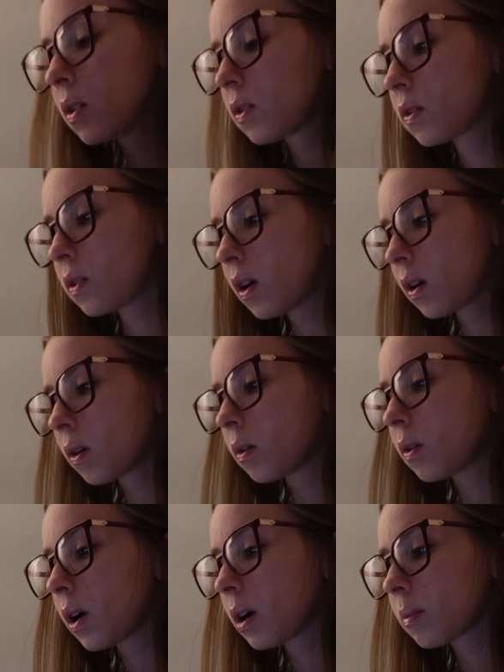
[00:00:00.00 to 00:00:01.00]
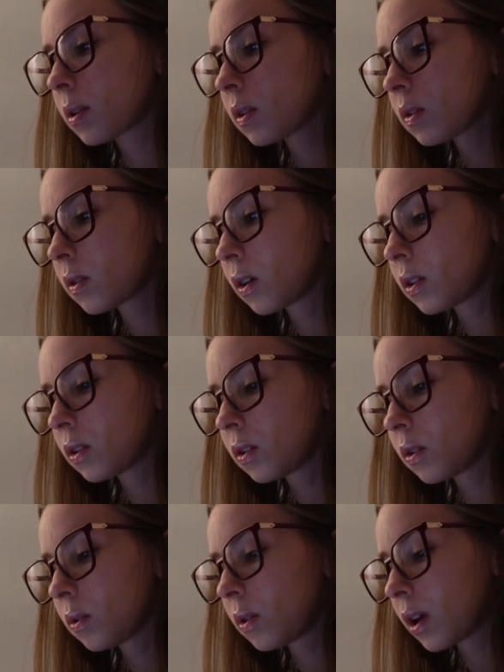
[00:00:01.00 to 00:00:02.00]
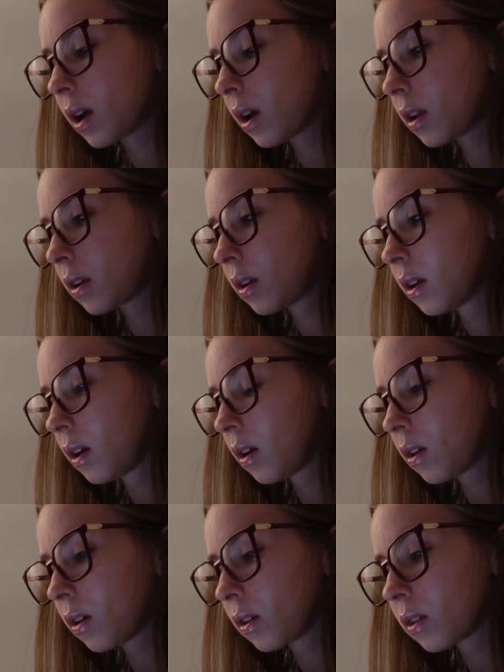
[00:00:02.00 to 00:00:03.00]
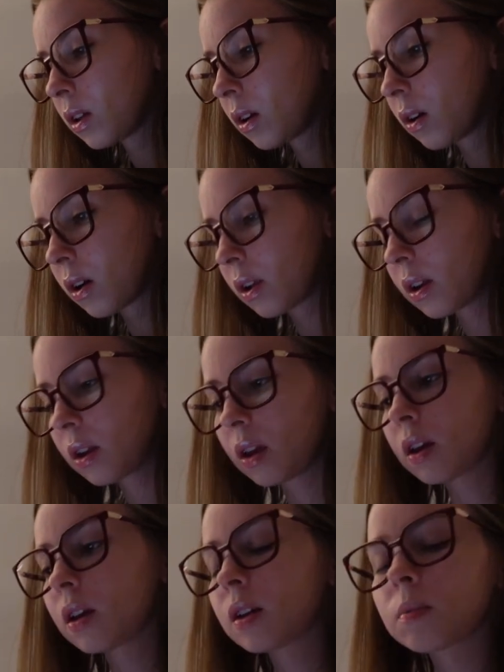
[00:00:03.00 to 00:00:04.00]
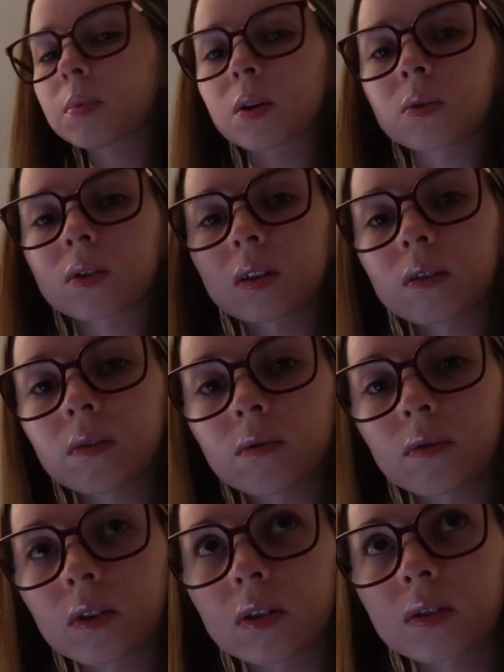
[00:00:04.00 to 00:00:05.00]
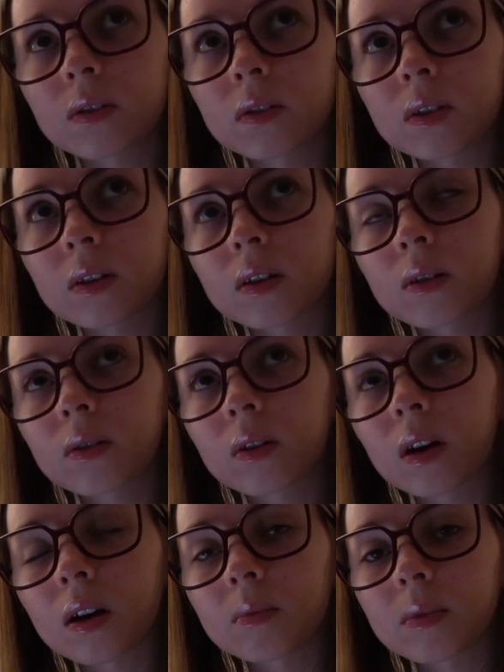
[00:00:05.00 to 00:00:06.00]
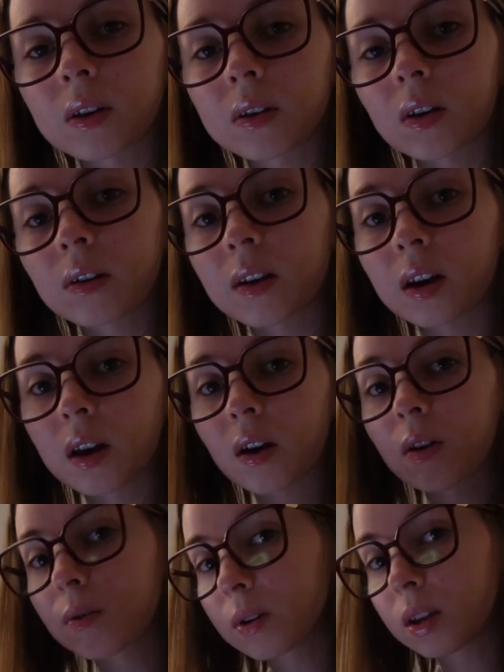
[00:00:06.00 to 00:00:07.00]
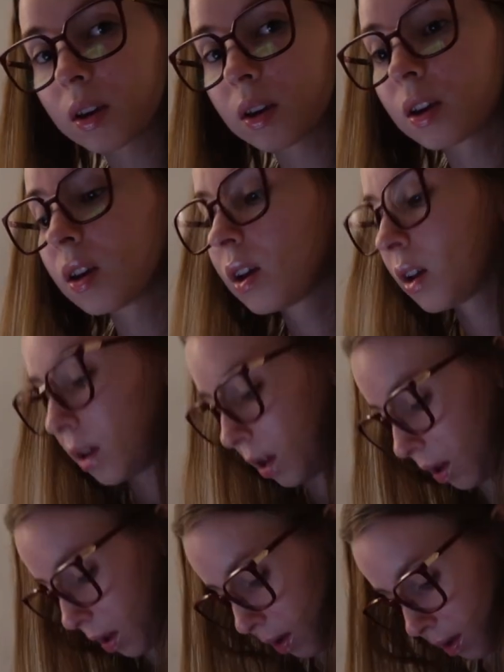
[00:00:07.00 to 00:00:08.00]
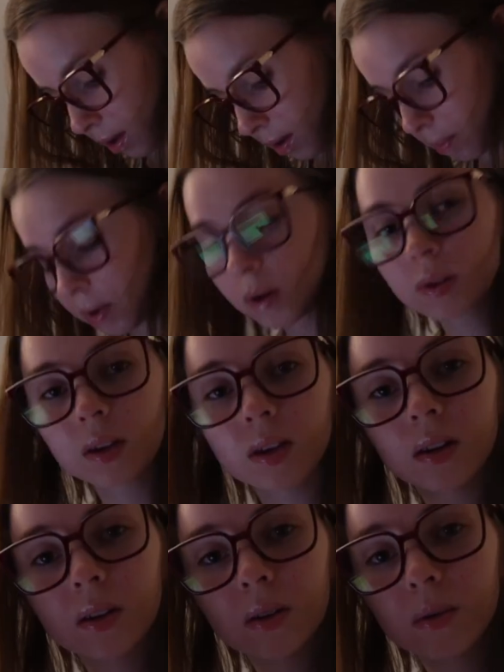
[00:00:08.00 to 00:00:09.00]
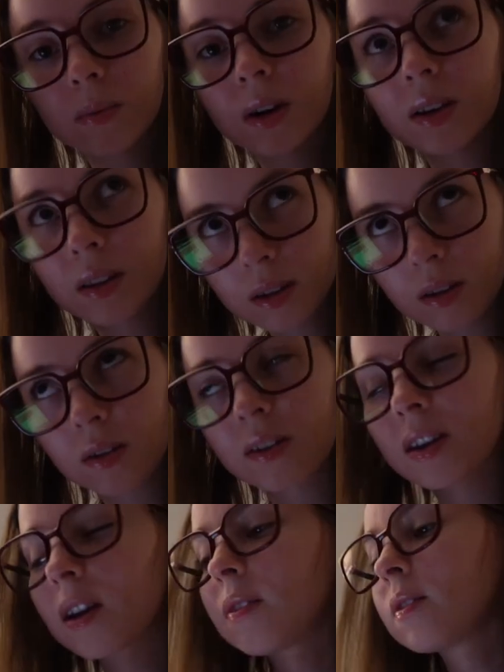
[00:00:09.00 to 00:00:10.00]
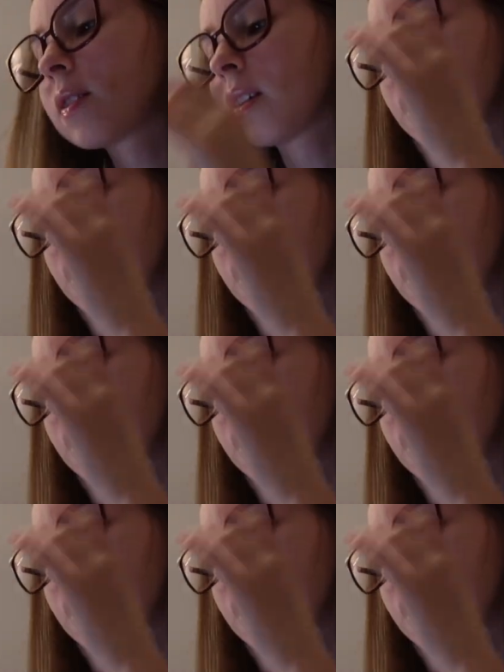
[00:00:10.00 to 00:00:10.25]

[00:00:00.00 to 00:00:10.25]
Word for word: So I'm going to start to do that early on and post the first um, TikTok that I already uh, posted to my TikTok account,